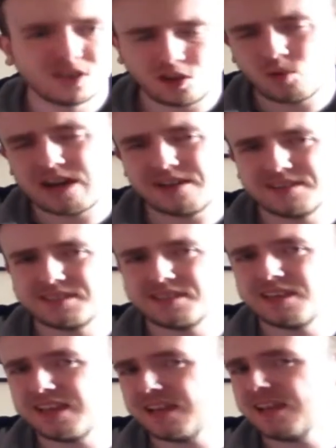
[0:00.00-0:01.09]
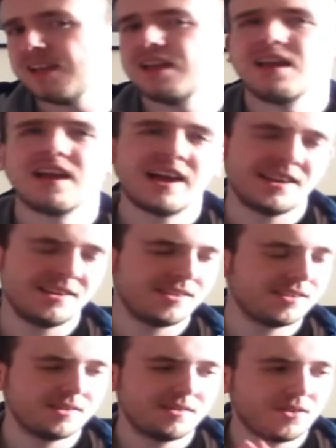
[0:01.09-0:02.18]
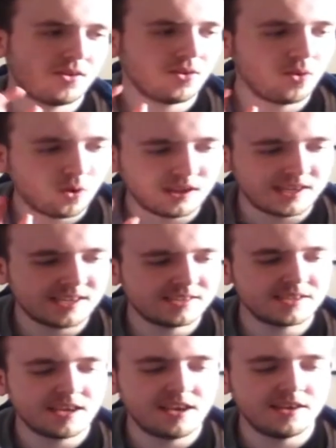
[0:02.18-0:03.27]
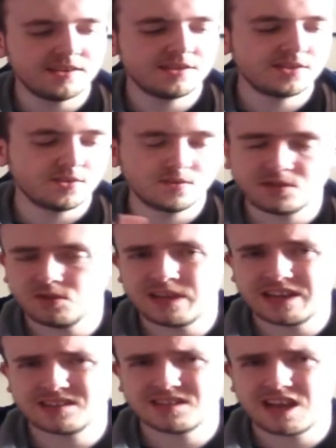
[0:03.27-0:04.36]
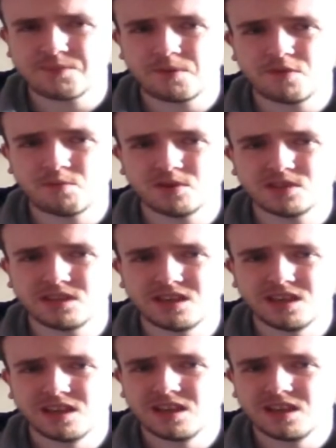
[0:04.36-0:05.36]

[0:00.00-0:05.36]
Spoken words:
Go out and see it, and all I can say is, until next time everybody,